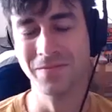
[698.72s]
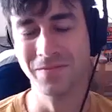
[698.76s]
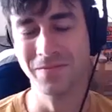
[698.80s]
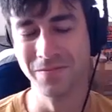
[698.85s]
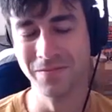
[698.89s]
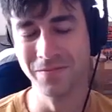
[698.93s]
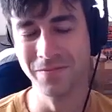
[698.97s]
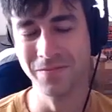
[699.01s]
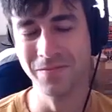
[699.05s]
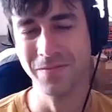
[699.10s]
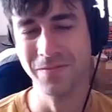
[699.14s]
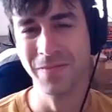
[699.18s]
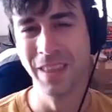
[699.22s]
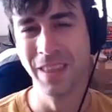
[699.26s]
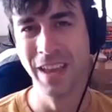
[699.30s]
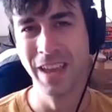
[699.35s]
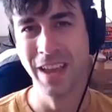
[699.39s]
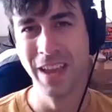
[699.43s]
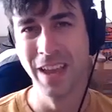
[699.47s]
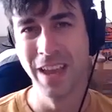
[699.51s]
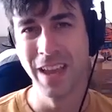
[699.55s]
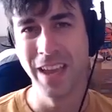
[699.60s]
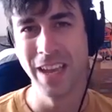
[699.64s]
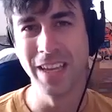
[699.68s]
Hmm.
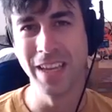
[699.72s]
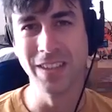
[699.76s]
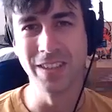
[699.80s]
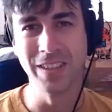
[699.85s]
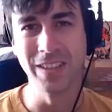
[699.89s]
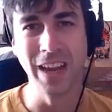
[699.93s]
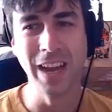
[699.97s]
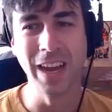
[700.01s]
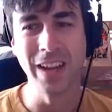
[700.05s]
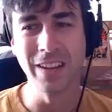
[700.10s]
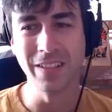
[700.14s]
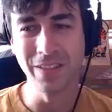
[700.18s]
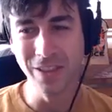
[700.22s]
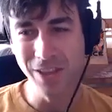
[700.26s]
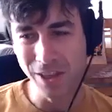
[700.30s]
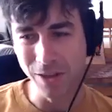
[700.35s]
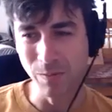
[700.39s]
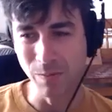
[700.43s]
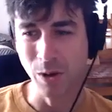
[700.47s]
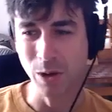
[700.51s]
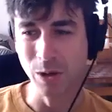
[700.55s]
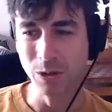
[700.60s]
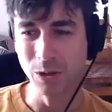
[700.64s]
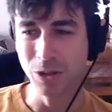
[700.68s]
Is that the
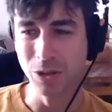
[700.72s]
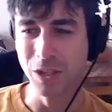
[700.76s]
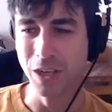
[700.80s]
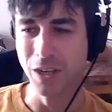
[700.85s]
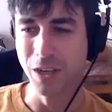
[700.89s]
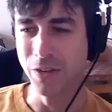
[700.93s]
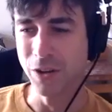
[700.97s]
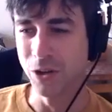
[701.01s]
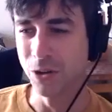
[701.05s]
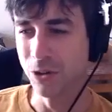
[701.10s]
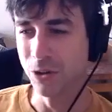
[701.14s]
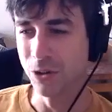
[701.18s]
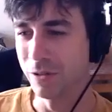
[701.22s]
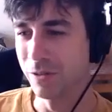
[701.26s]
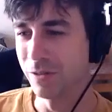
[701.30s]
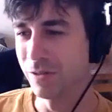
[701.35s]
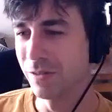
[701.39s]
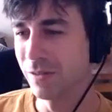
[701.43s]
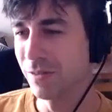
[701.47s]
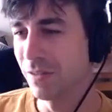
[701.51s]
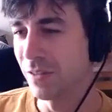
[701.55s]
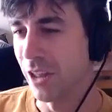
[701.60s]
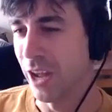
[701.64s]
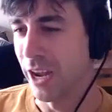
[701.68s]
most difficult,
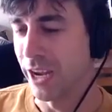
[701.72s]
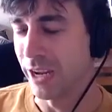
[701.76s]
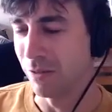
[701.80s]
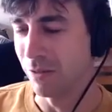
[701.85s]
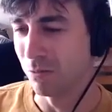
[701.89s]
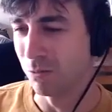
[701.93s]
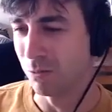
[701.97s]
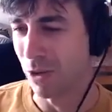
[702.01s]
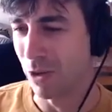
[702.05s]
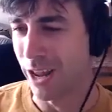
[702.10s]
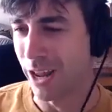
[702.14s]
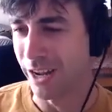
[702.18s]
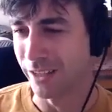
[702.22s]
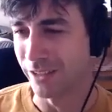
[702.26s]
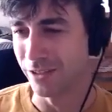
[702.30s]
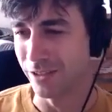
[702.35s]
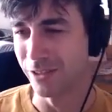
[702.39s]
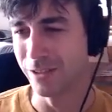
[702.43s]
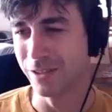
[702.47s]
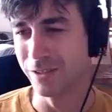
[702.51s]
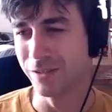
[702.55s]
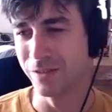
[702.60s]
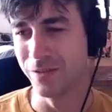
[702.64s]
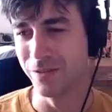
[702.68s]
like,
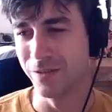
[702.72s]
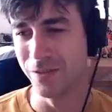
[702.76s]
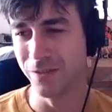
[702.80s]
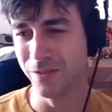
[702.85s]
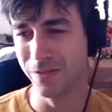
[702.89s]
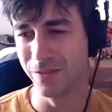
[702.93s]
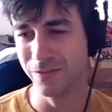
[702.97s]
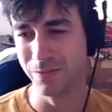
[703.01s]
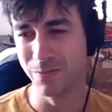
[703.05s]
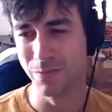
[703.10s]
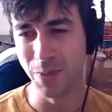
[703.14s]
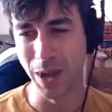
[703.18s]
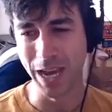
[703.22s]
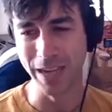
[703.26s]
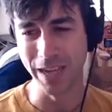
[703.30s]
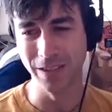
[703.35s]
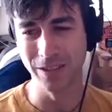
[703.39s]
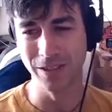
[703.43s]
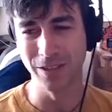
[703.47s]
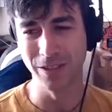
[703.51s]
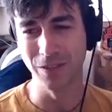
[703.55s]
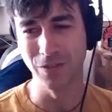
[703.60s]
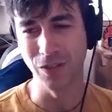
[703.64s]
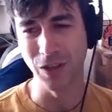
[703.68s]
Redis
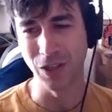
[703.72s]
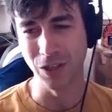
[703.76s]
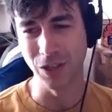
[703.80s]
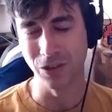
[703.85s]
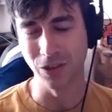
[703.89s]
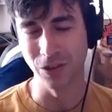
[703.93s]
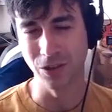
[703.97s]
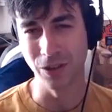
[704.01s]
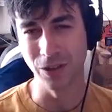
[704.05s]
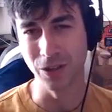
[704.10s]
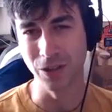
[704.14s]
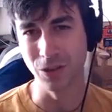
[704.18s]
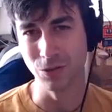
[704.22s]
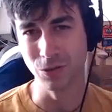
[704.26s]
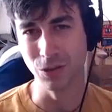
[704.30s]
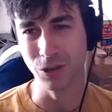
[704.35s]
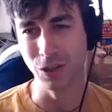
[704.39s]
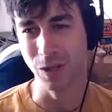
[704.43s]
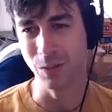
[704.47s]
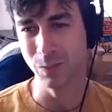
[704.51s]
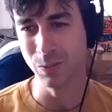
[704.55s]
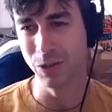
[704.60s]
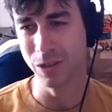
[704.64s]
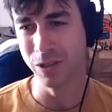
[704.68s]
based feature that you
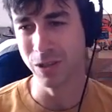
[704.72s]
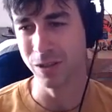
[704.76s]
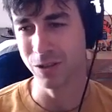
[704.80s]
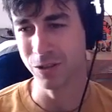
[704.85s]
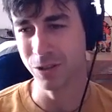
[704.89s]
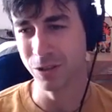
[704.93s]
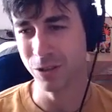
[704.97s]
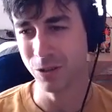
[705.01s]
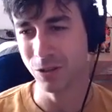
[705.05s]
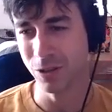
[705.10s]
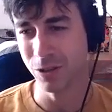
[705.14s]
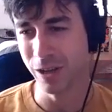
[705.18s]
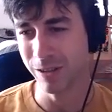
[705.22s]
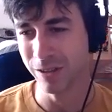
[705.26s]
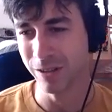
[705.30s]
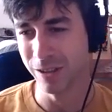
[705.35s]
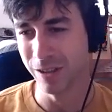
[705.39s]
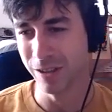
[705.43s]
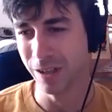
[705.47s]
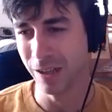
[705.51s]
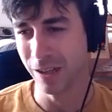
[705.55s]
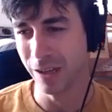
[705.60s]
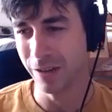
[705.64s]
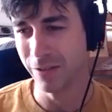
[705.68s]
shipped since
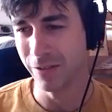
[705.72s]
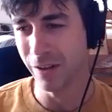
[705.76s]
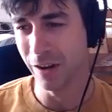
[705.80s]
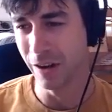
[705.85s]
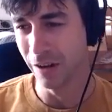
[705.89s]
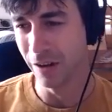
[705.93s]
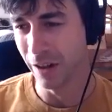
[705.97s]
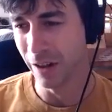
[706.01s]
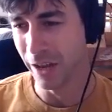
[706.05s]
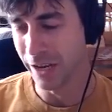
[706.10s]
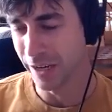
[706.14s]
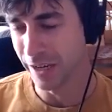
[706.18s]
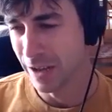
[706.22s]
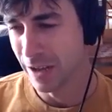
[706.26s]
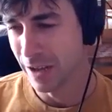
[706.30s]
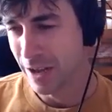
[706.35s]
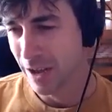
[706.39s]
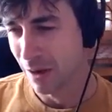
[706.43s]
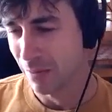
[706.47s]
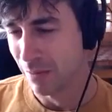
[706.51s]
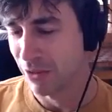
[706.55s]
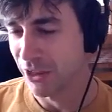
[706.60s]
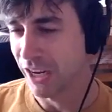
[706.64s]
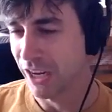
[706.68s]
2011? Like,
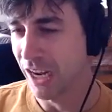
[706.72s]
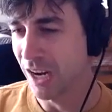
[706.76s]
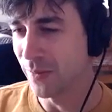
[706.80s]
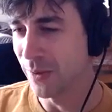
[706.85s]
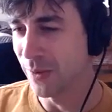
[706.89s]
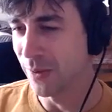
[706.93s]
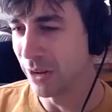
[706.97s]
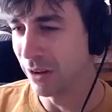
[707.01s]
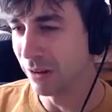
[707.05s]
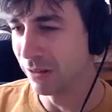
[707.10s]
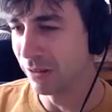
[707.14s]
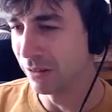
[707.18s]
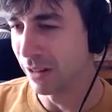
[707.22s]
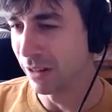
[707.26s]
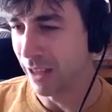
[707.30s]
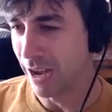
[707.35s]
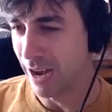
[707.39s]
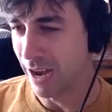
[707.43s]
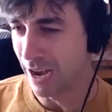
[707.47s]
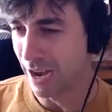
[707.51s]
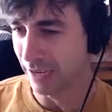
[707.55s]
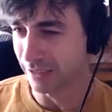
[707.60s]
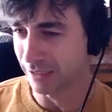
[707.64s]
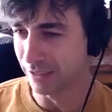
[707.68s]
I'm thinking about
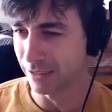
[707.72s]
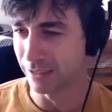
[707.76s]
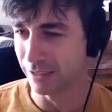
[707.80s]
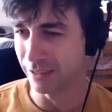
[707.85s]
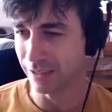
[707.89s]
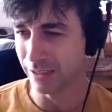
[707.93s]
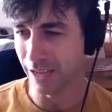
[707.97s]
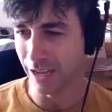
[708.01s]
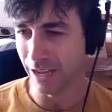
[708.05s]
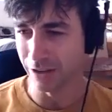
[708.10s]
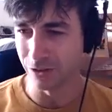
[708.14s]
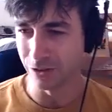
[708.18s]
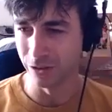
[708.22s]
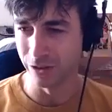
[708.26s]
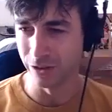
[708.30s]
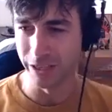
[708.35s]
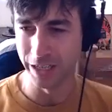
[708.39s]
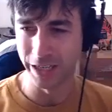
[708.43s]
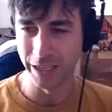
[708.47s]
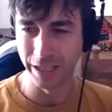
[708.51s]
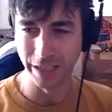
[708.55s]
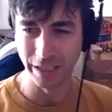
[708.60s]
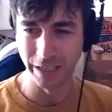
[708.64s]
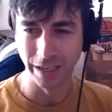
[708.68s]
locks,
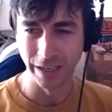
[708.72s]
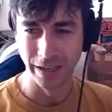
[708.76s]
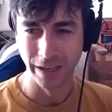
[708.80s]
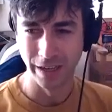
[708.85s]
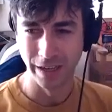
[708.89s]
scheduling,